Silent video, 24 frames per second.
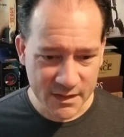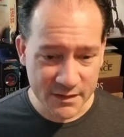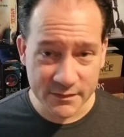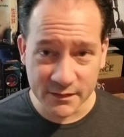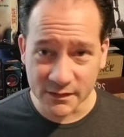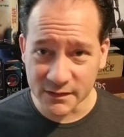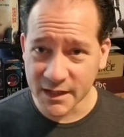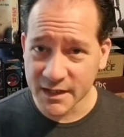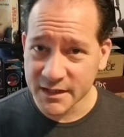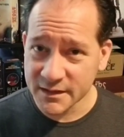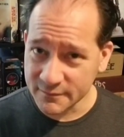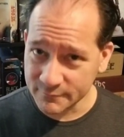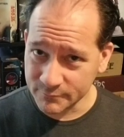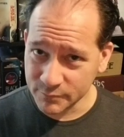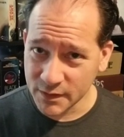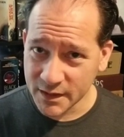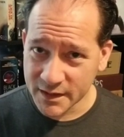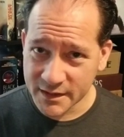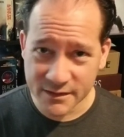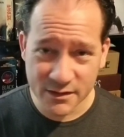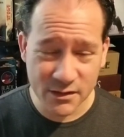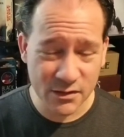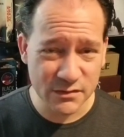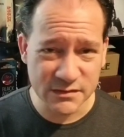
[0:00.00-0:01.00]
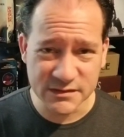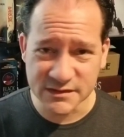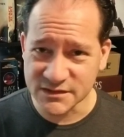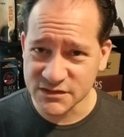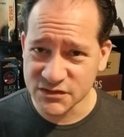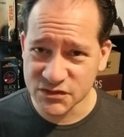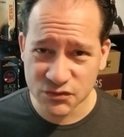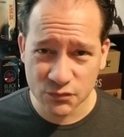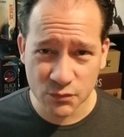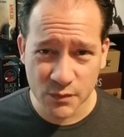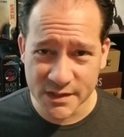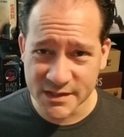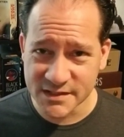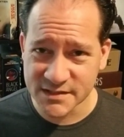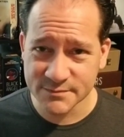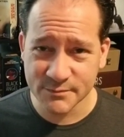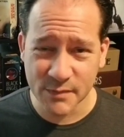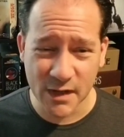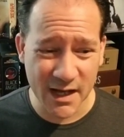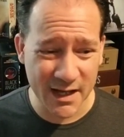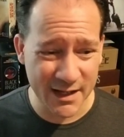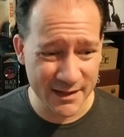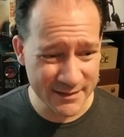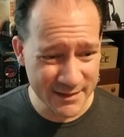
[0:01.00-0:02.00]
The length of play, though, is a sweet
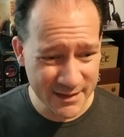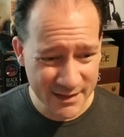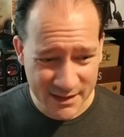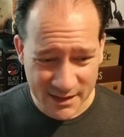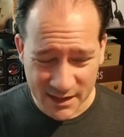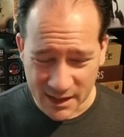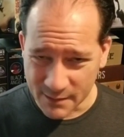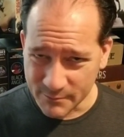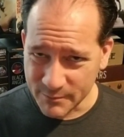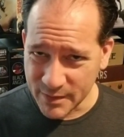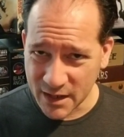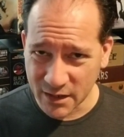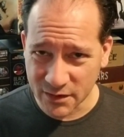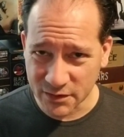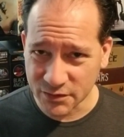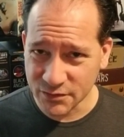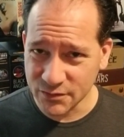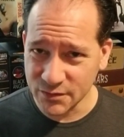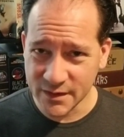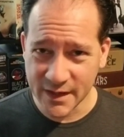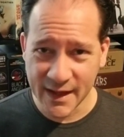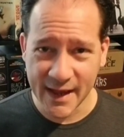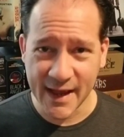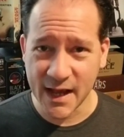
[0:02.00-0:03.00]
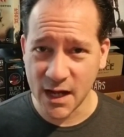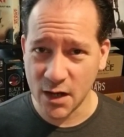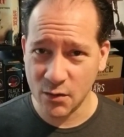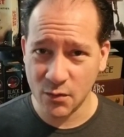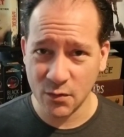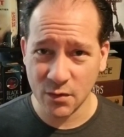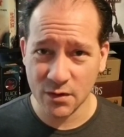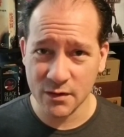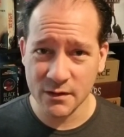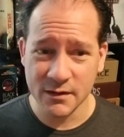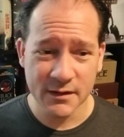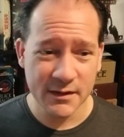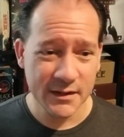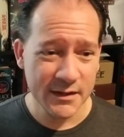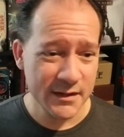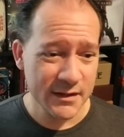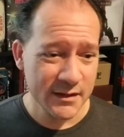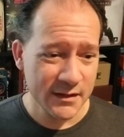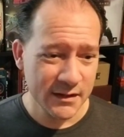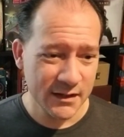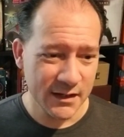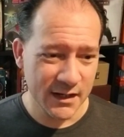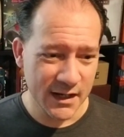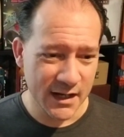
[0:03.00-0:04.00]
spot, about a good hour.
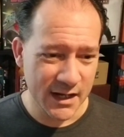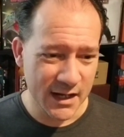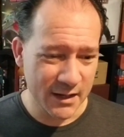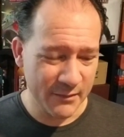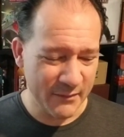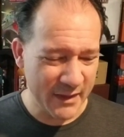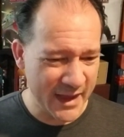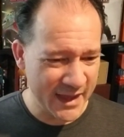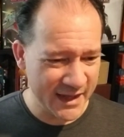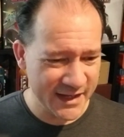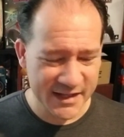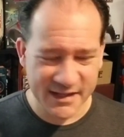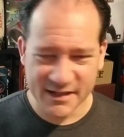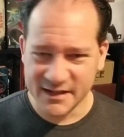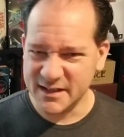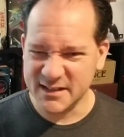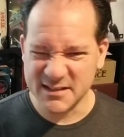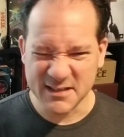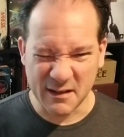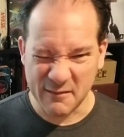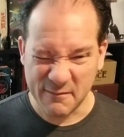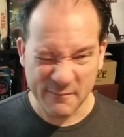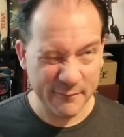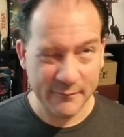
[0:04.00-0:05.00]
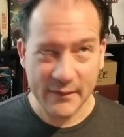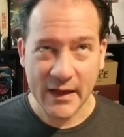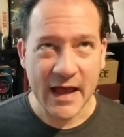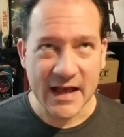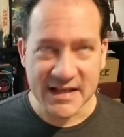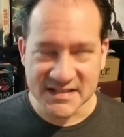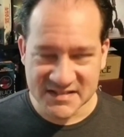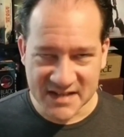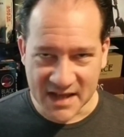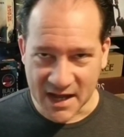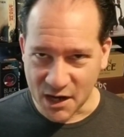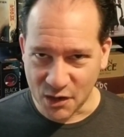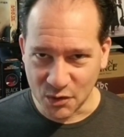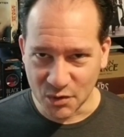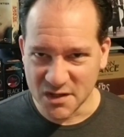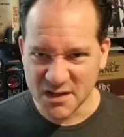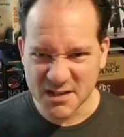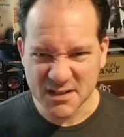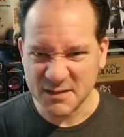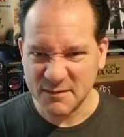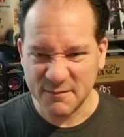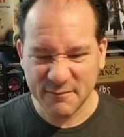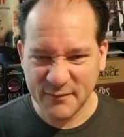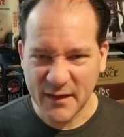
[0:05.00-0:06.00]
And it is a fast hour.
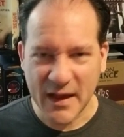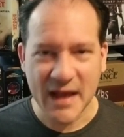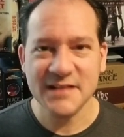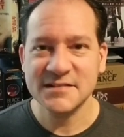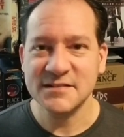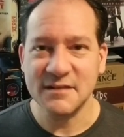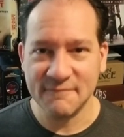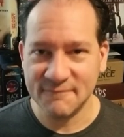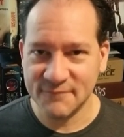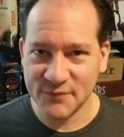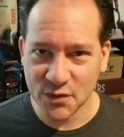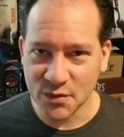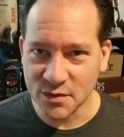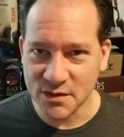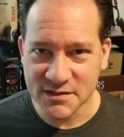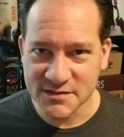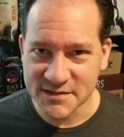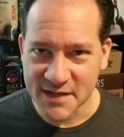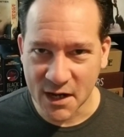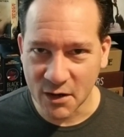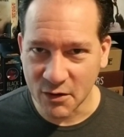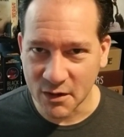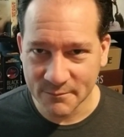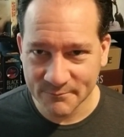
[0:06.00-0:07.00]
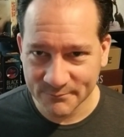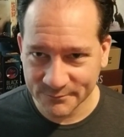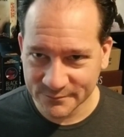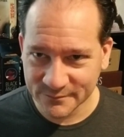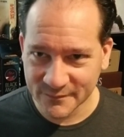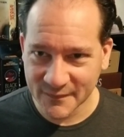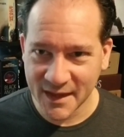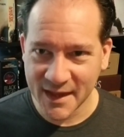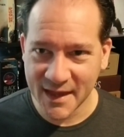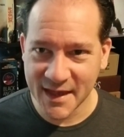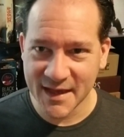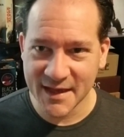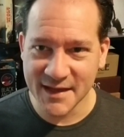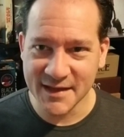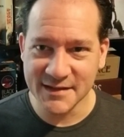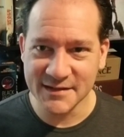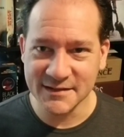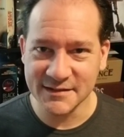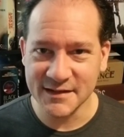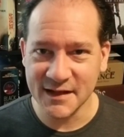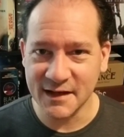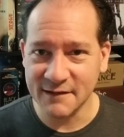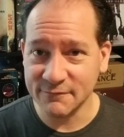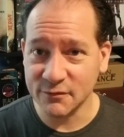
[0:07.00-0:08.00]
It is a fast and furious hour,
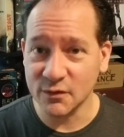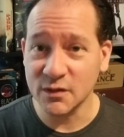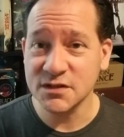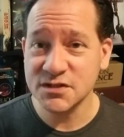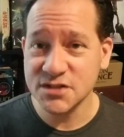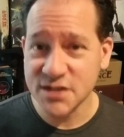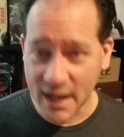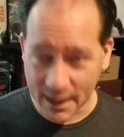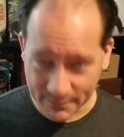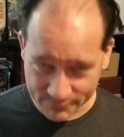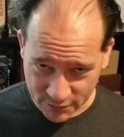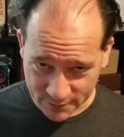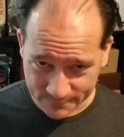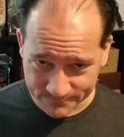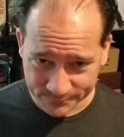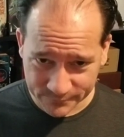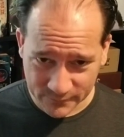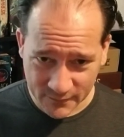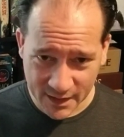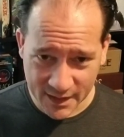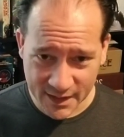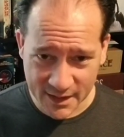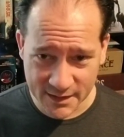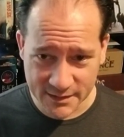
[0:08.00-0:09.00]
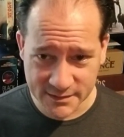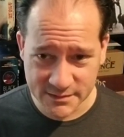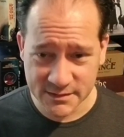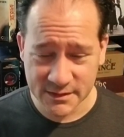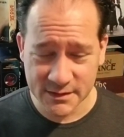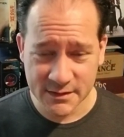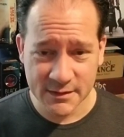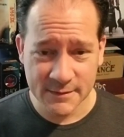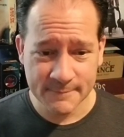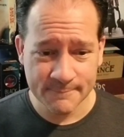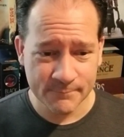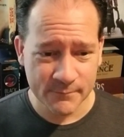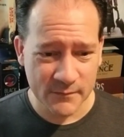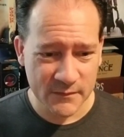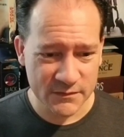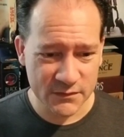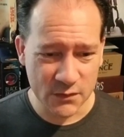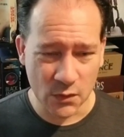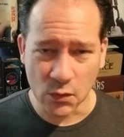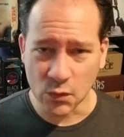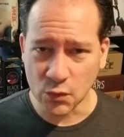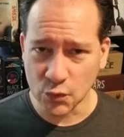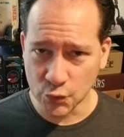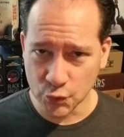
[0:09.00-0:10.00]
and for a chapter. And
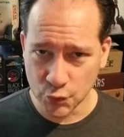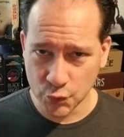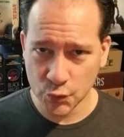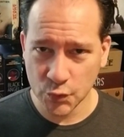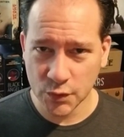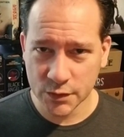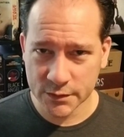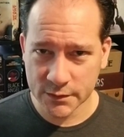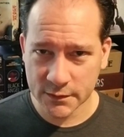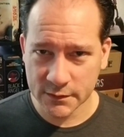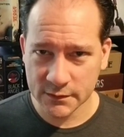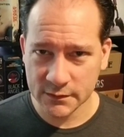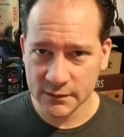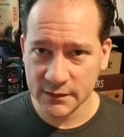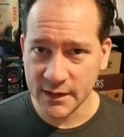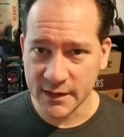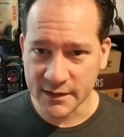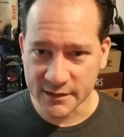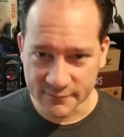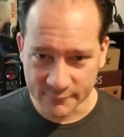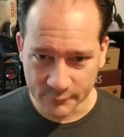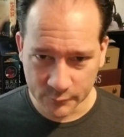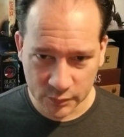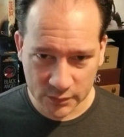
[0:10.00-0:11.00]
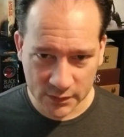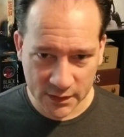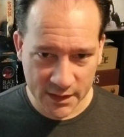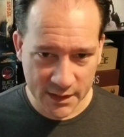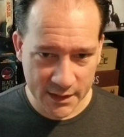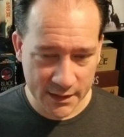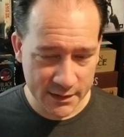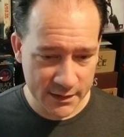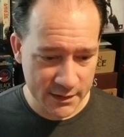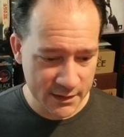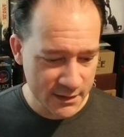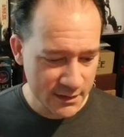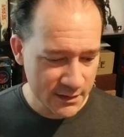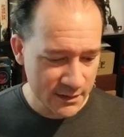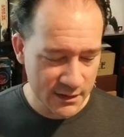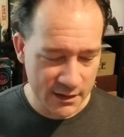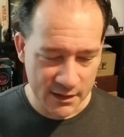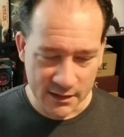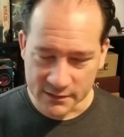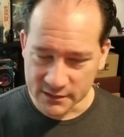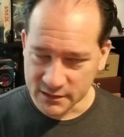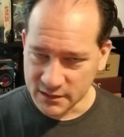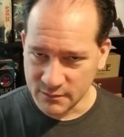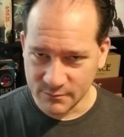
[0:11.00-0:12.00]
so good length of play.
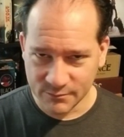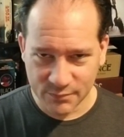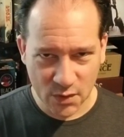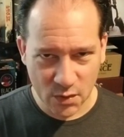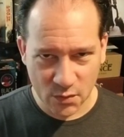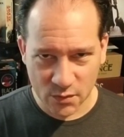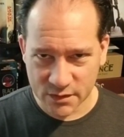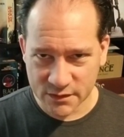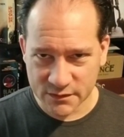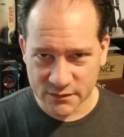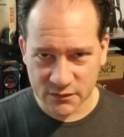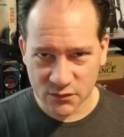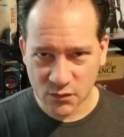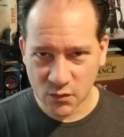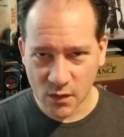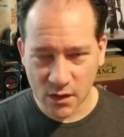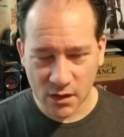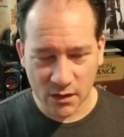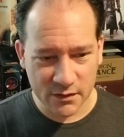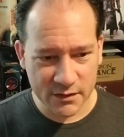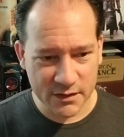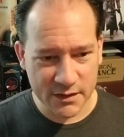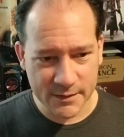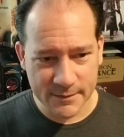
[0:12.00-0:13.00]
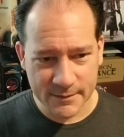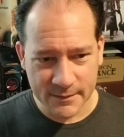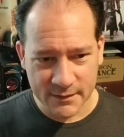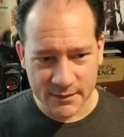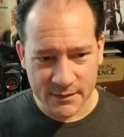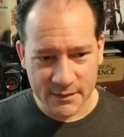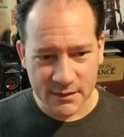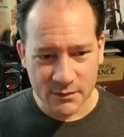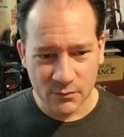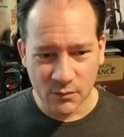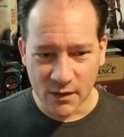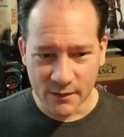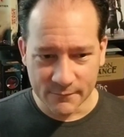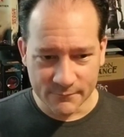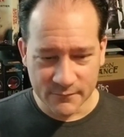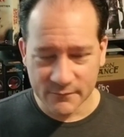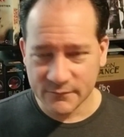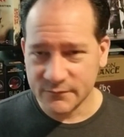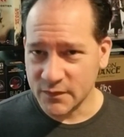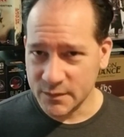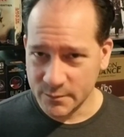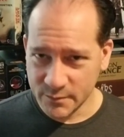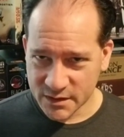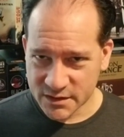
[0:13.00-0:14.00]
The component quality, well,
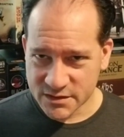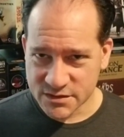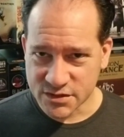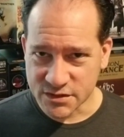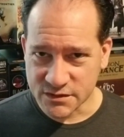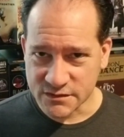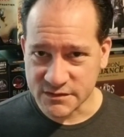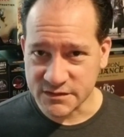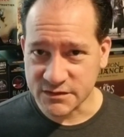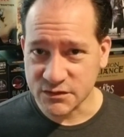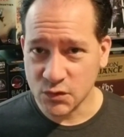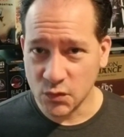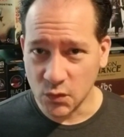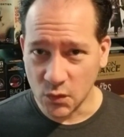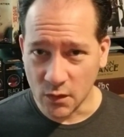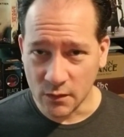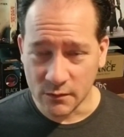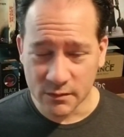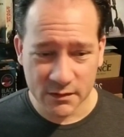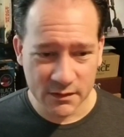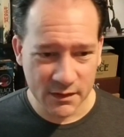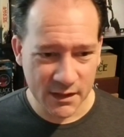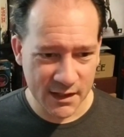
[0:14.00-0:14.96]
for the miniatures is cool.